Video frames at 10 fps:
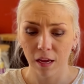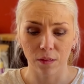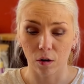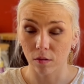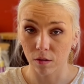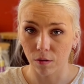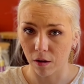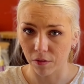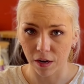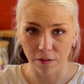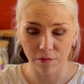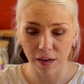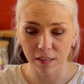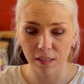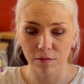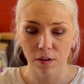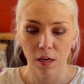They're also not very effective.